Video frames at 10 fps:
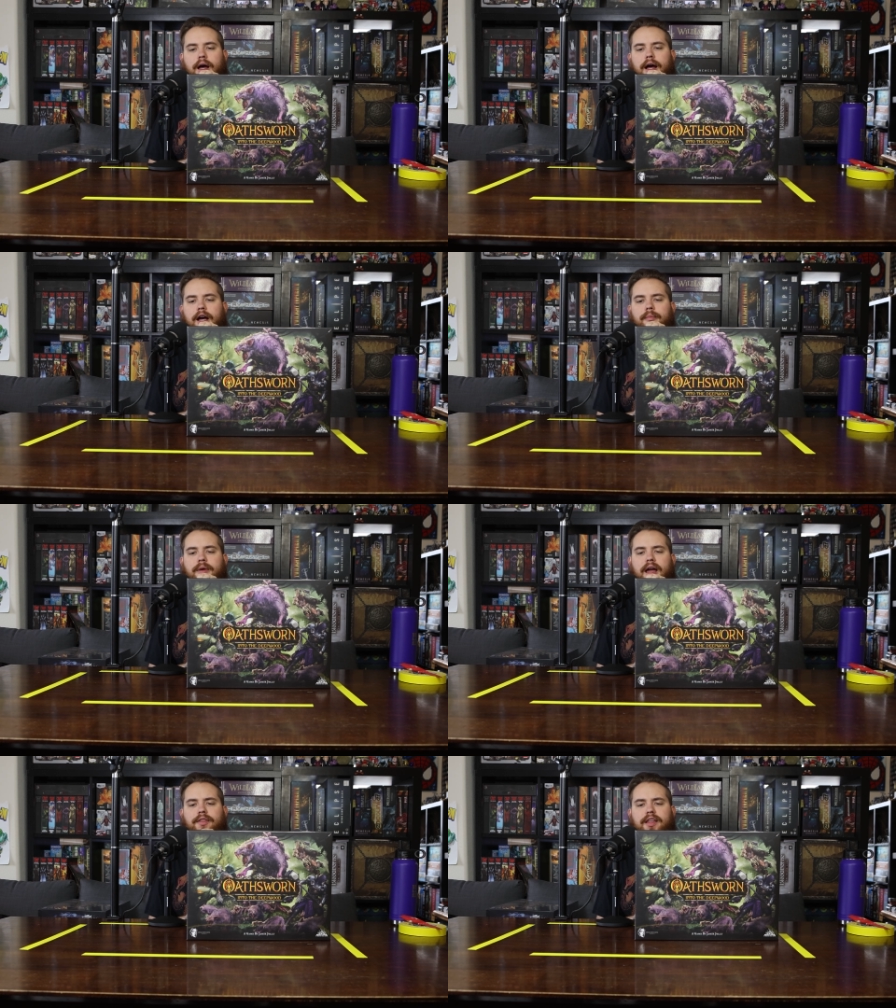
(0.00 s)

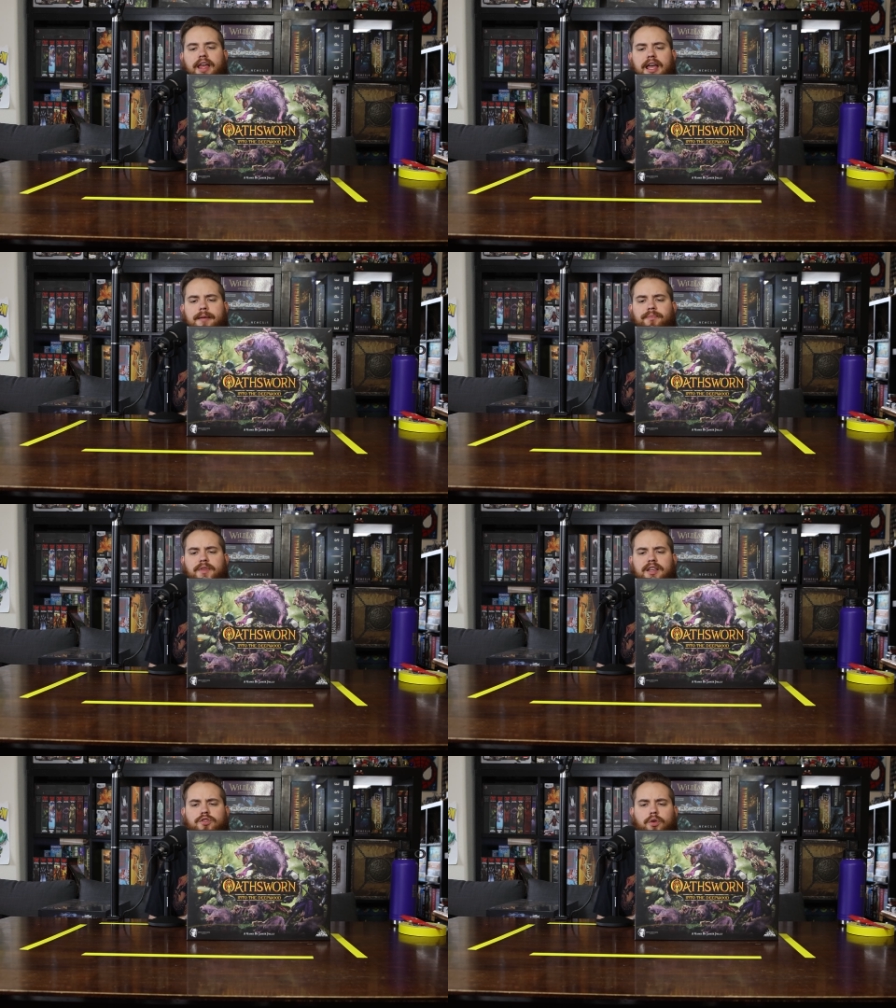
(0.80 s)
um, and the
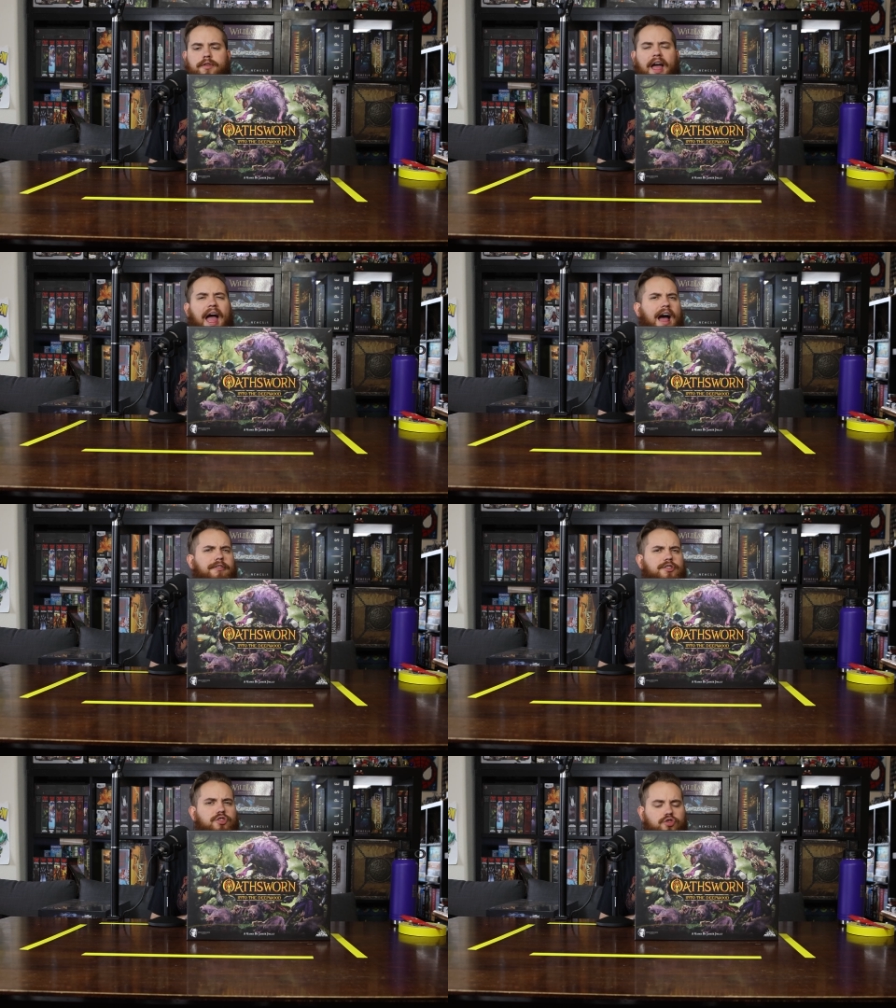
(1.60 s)
game is sort of
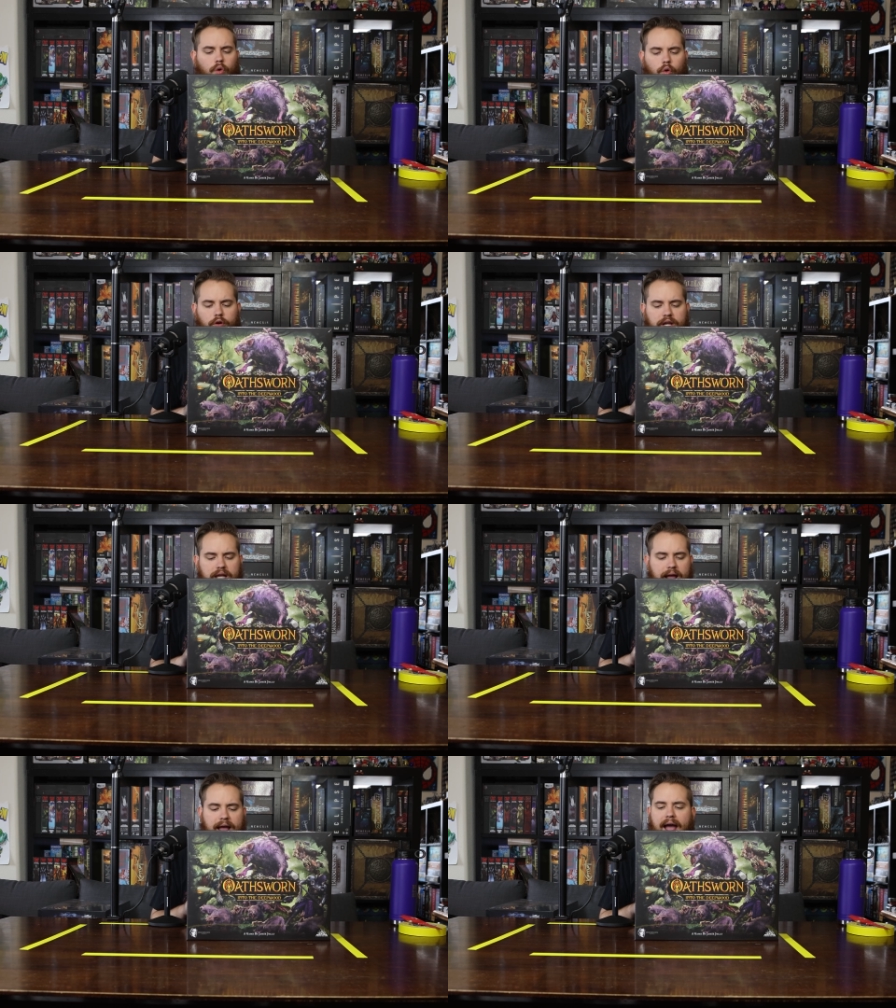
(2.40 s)
half
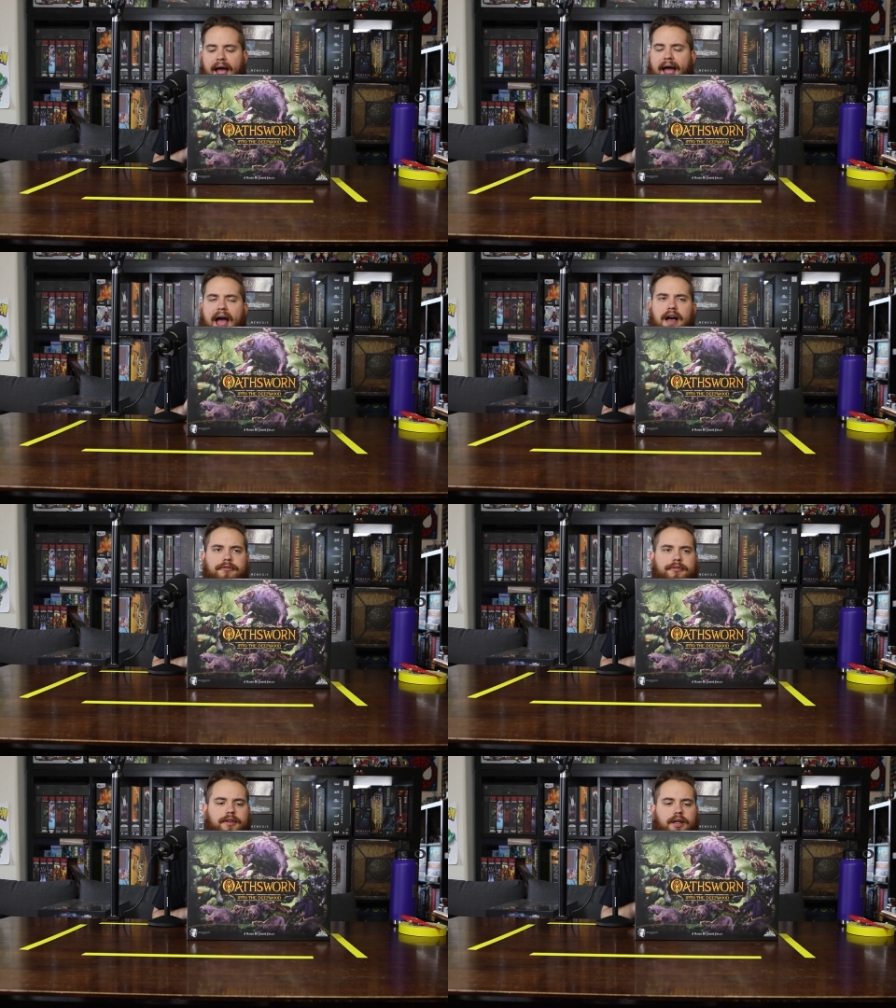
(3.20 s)
story,
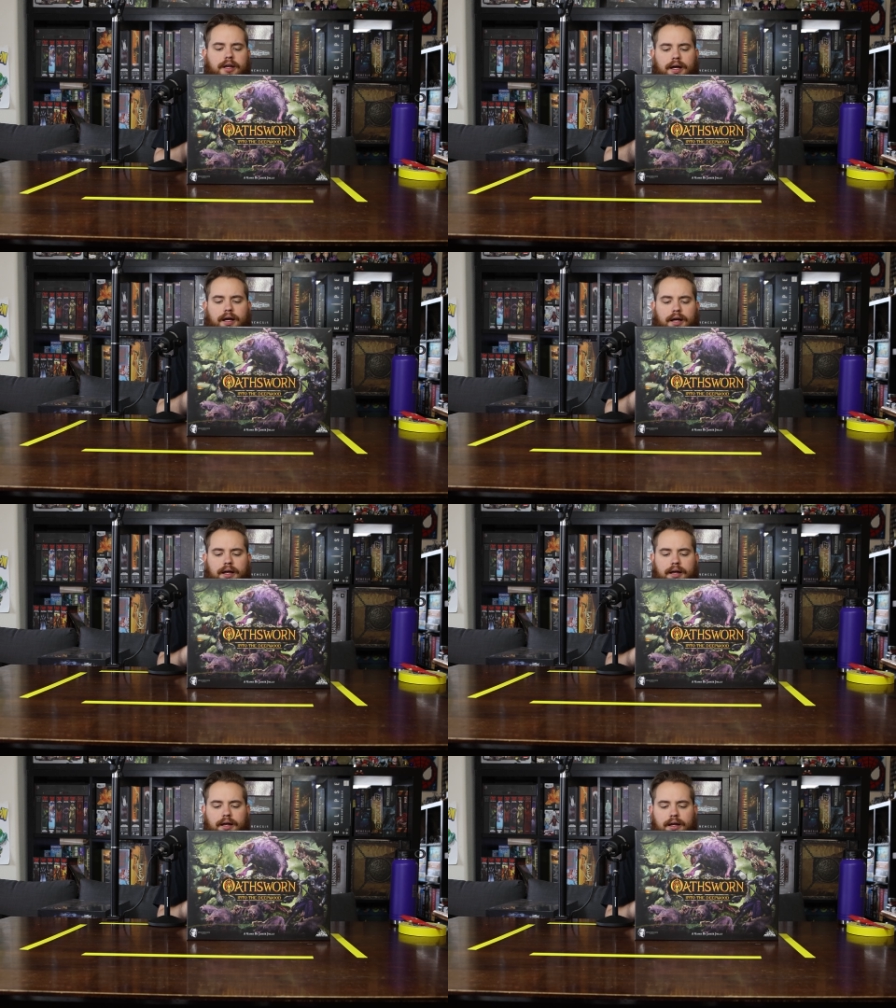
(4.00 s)
half uh,
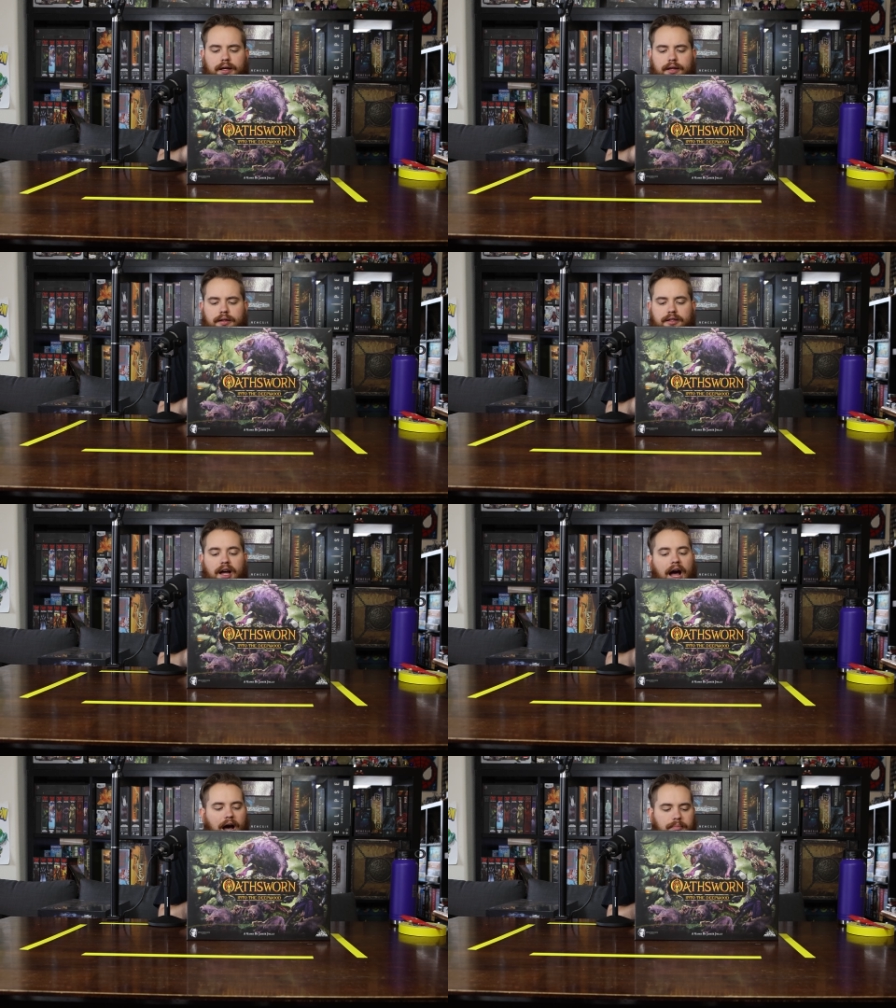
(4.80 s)
uh,
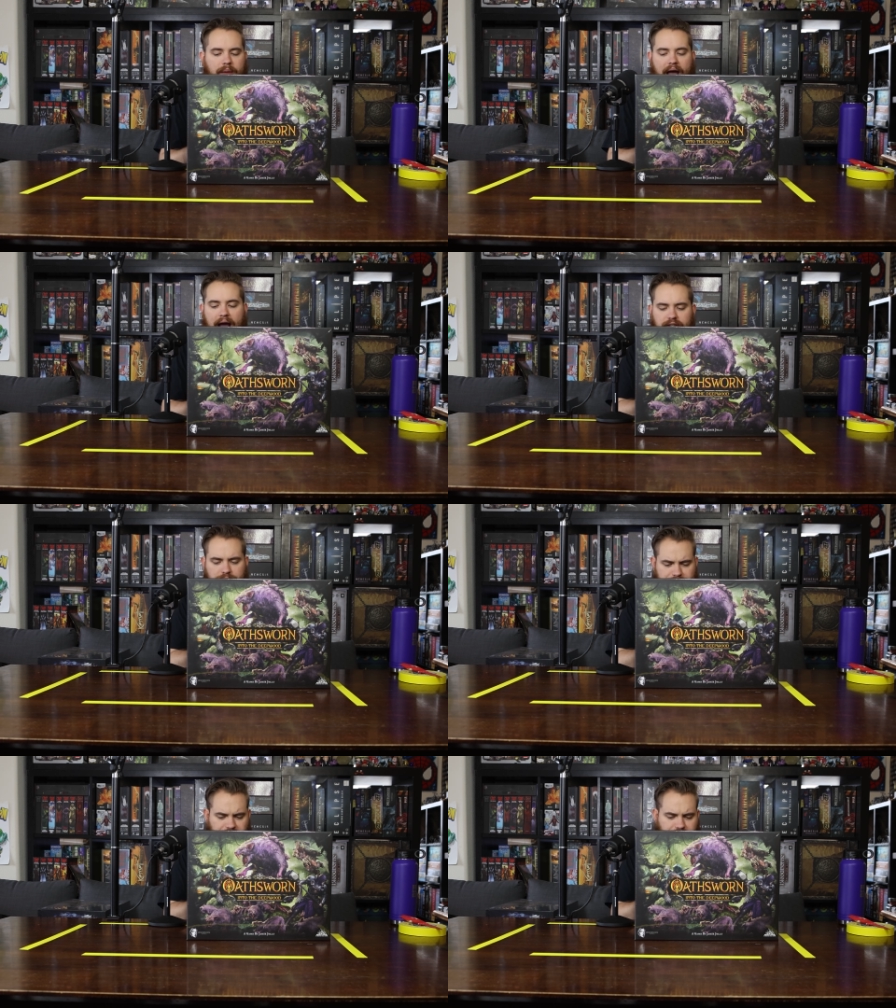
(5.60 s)
combat.